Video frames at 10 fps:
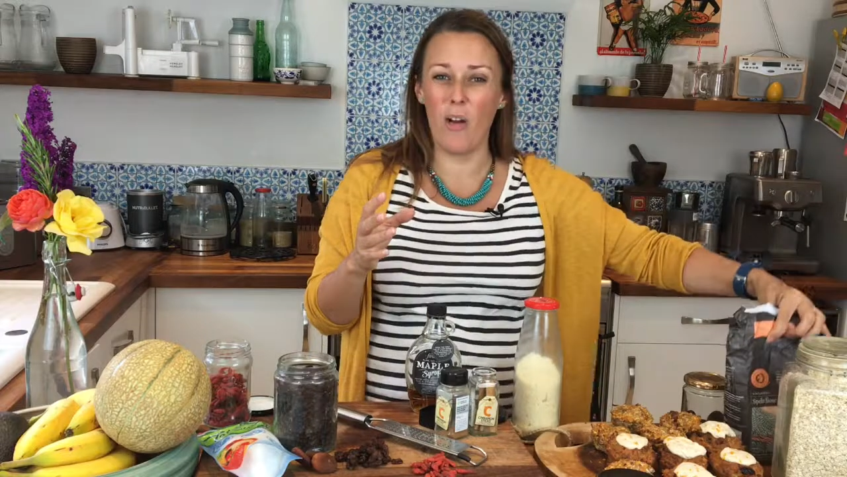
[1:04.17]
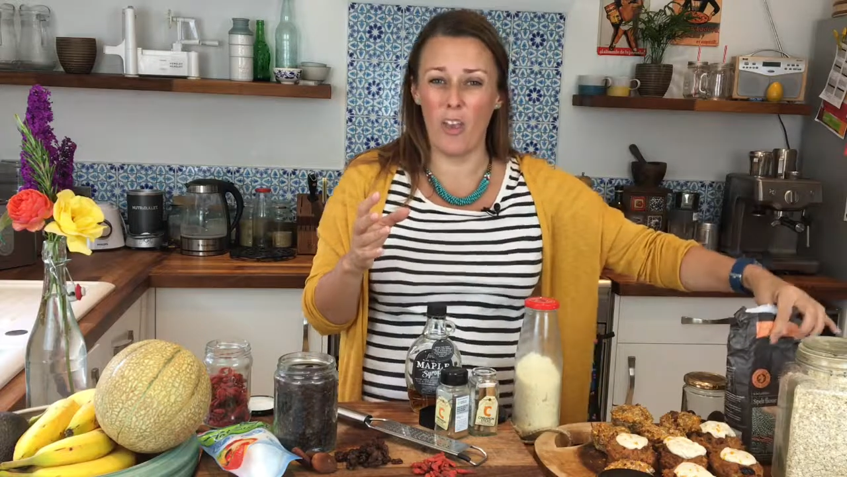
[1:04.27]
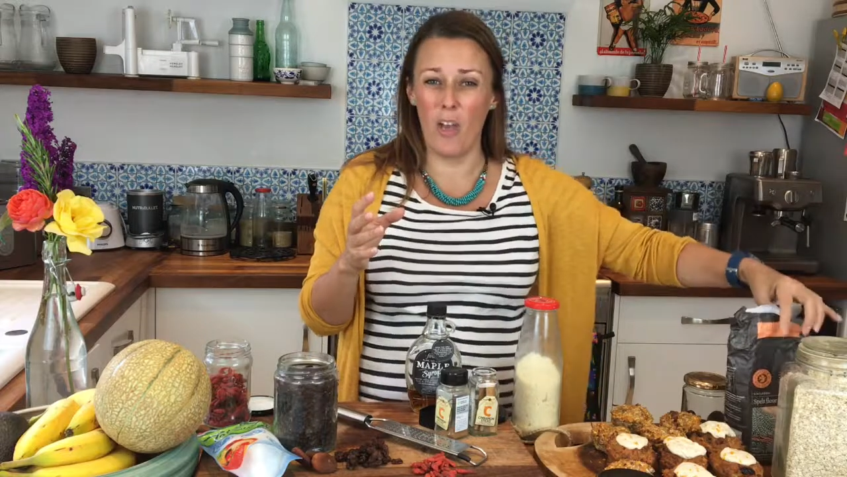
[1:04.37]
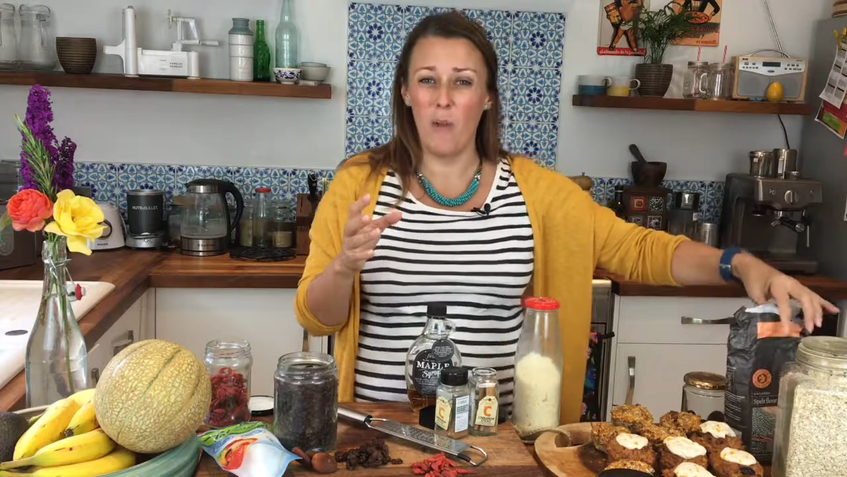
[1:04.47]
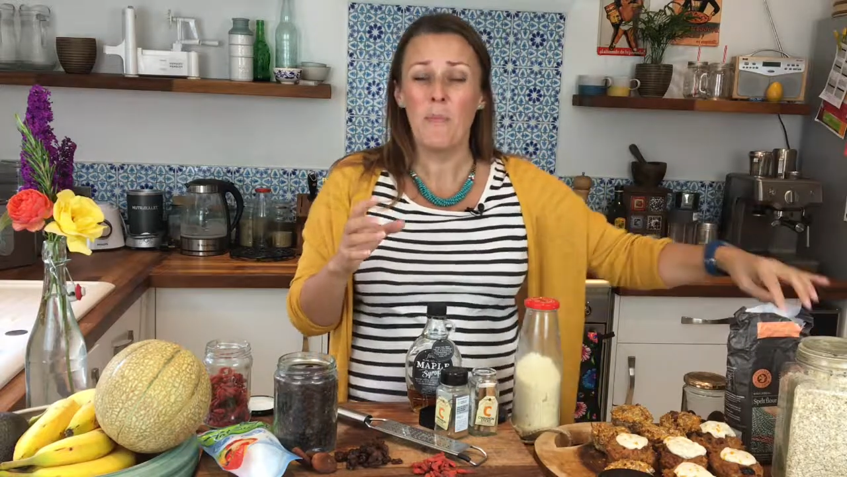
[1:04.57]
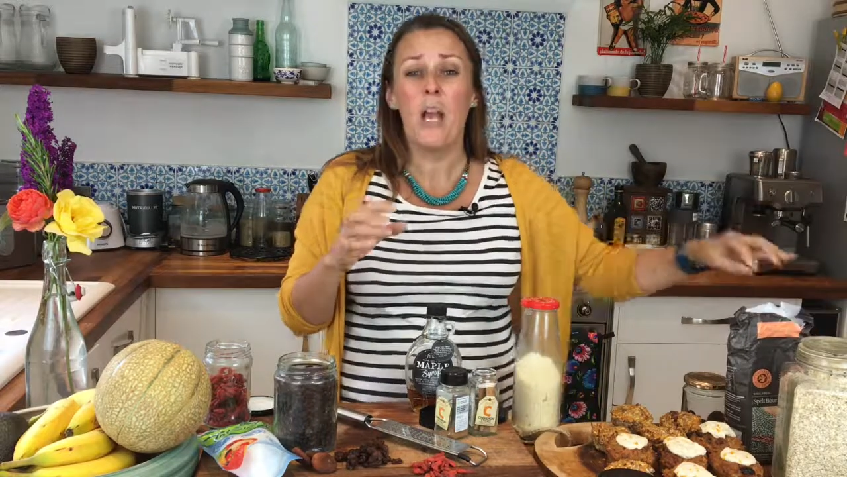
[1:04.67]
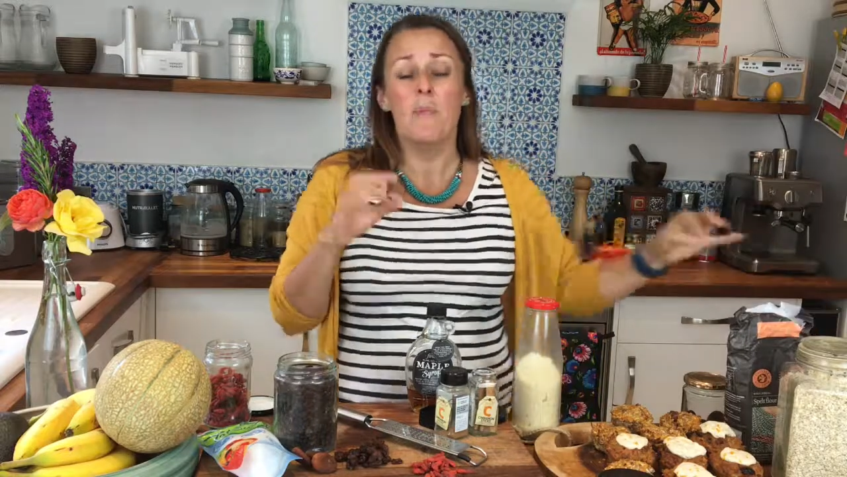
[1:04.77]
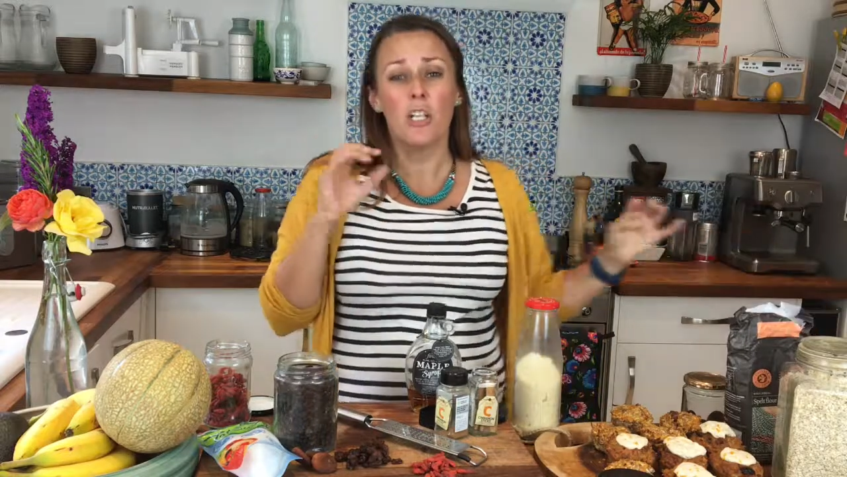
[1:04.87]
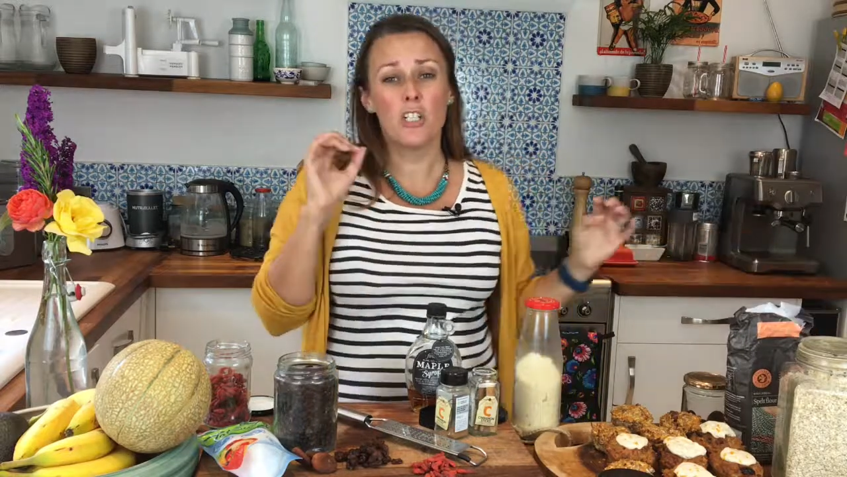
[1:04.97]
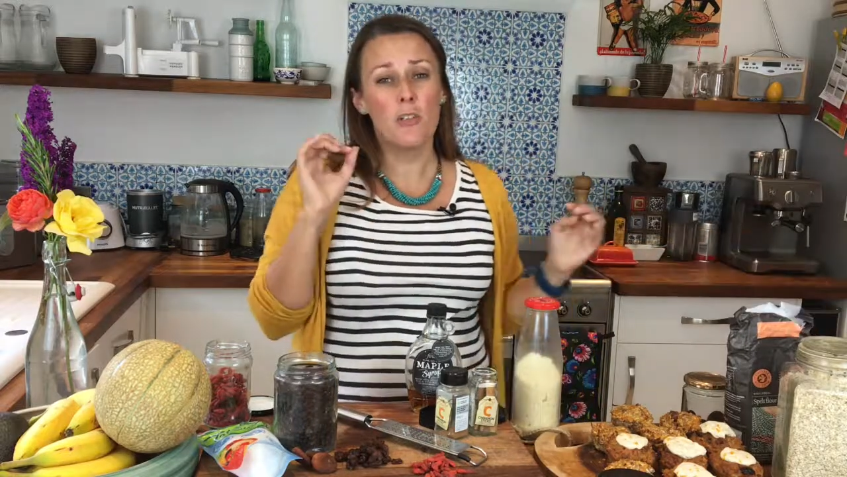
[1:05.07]
though,
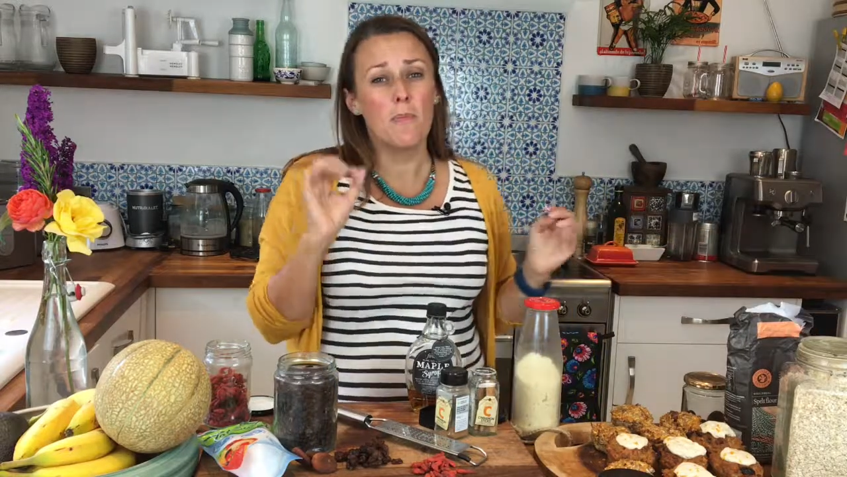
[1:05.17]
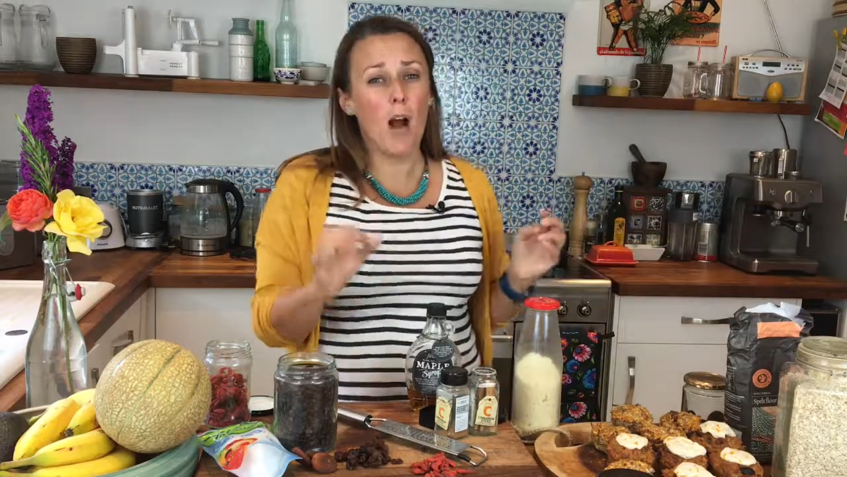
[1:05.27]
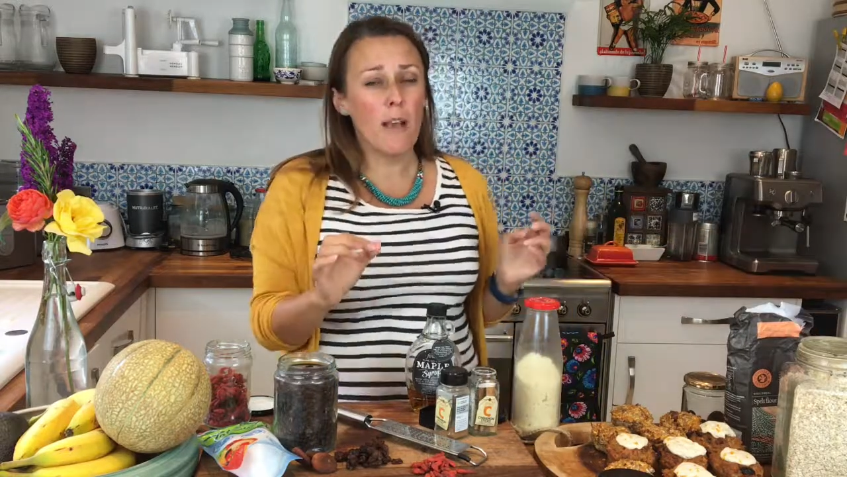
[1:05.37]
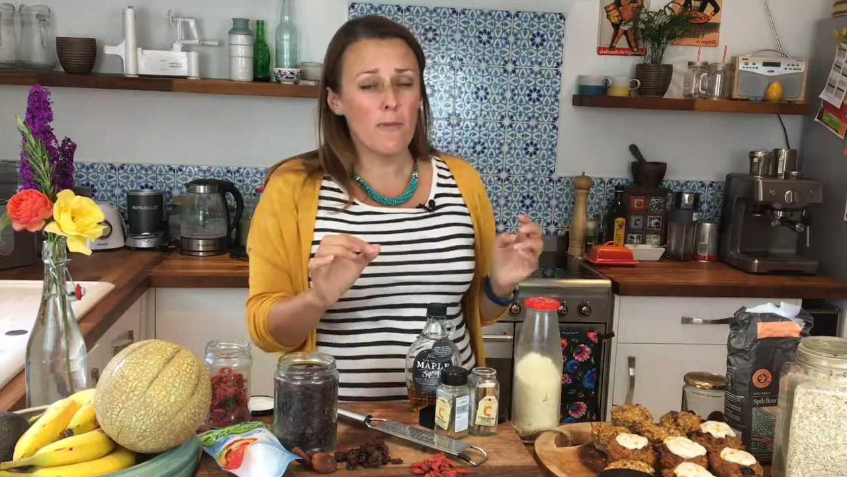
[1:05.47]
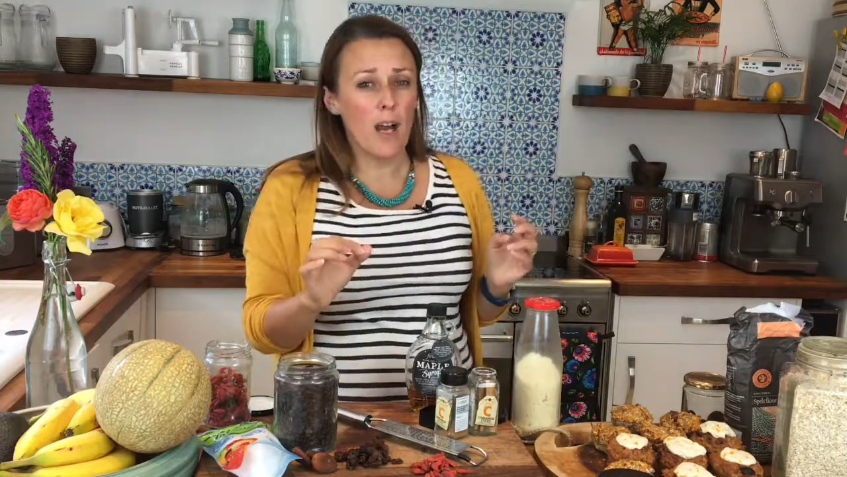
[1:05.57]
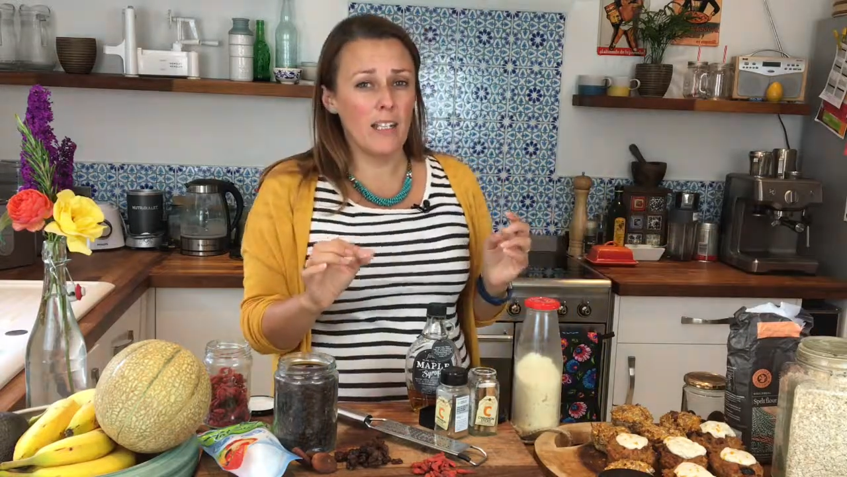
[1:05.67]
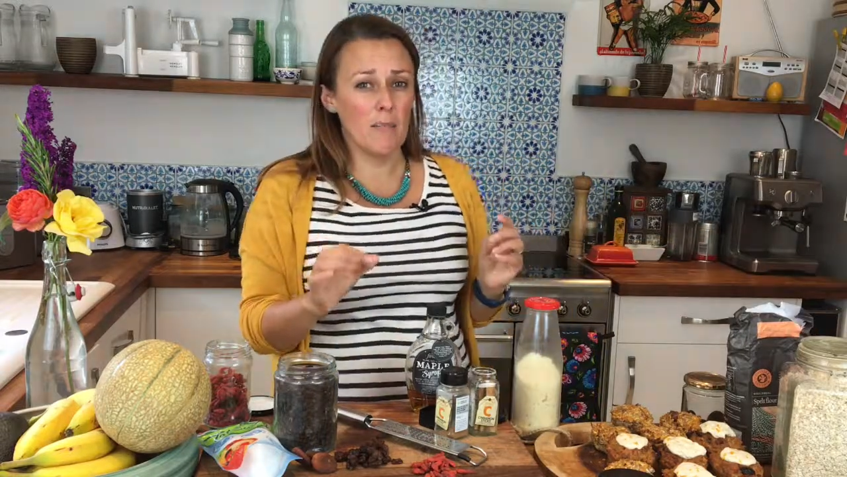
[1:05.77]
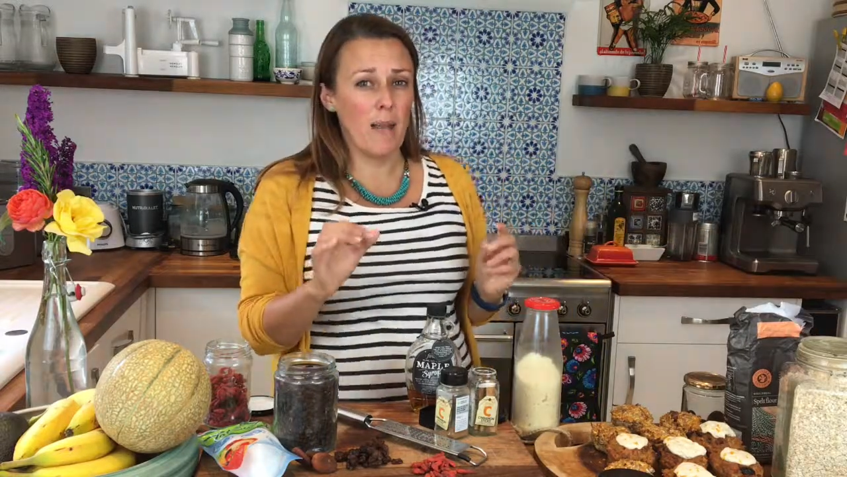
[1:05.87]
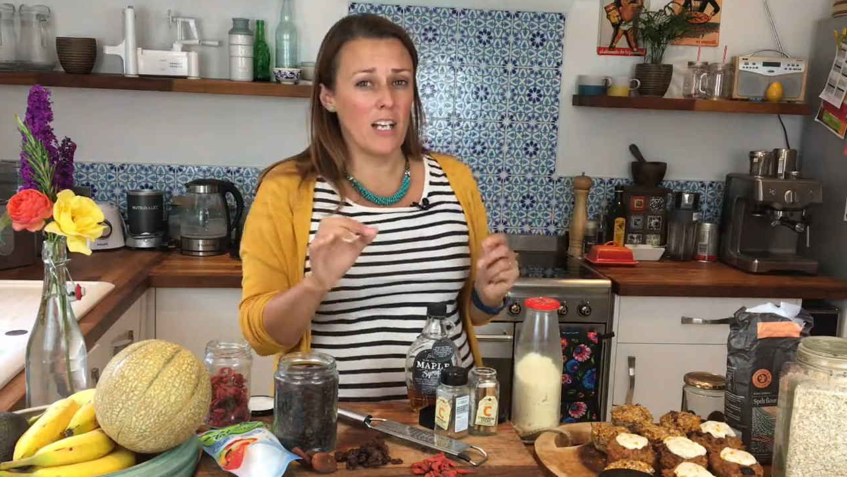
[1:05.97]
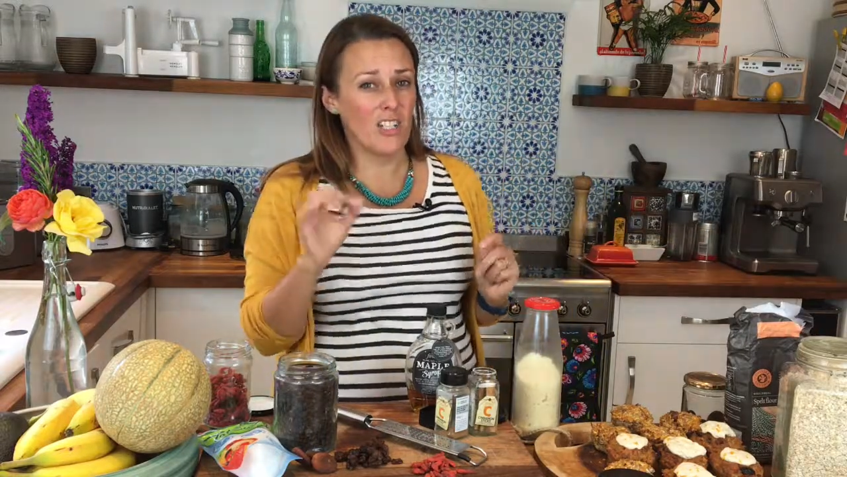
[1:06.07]
because you might find
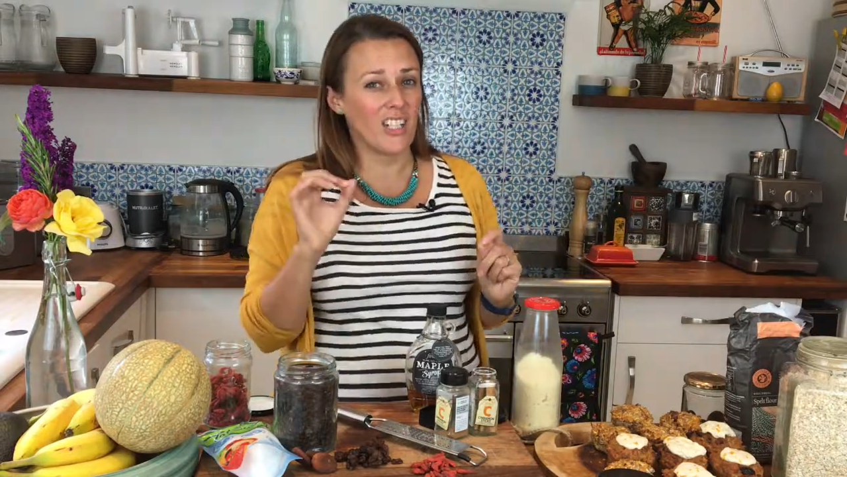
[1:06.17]
it makes